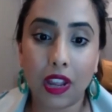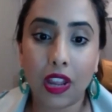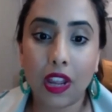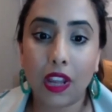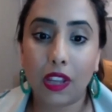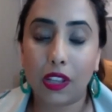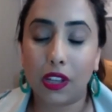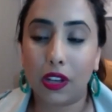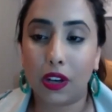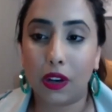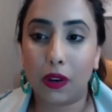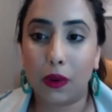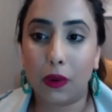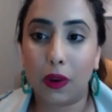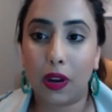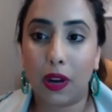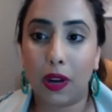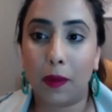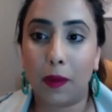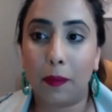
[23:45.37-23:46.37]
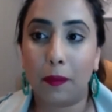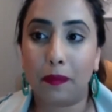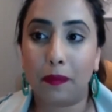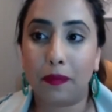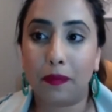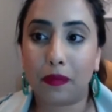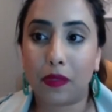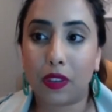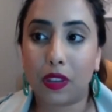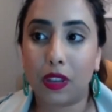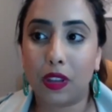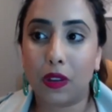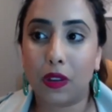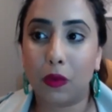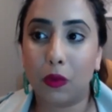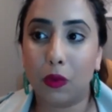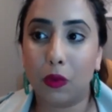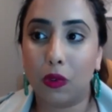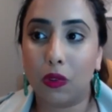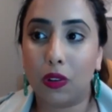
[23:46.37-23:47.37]
you know, um,
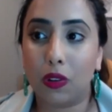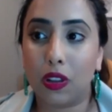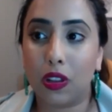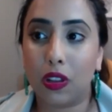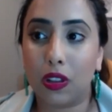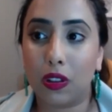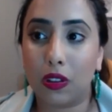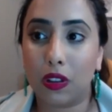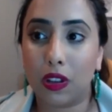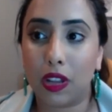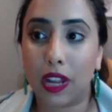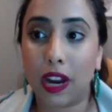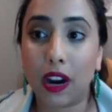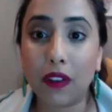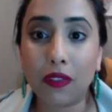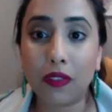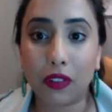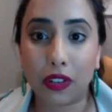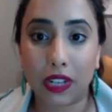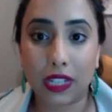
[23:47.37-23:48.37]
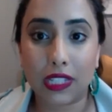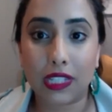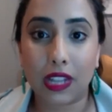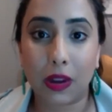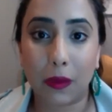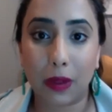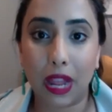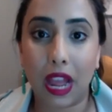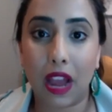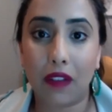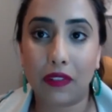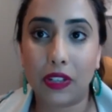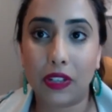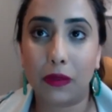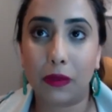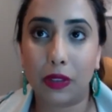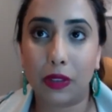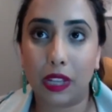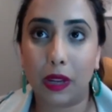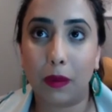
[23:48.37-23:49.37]
carefulness that we have to
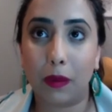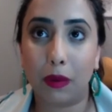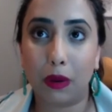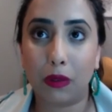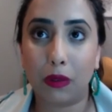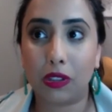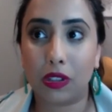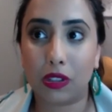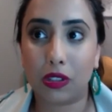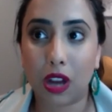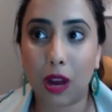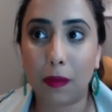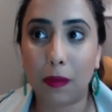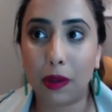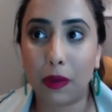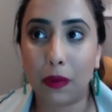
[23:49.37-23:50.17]
really approach the topic